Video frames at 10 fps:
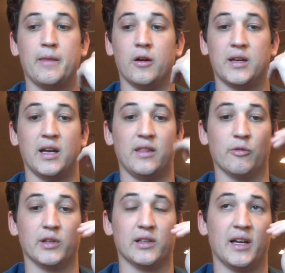"Okay, they
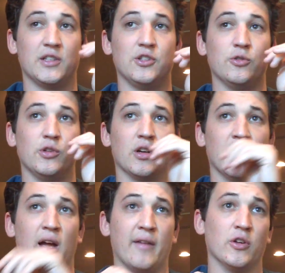really liked you. You're
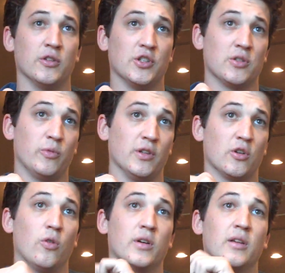gonna have an audition with
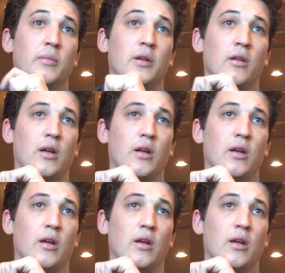Nicole Kidman."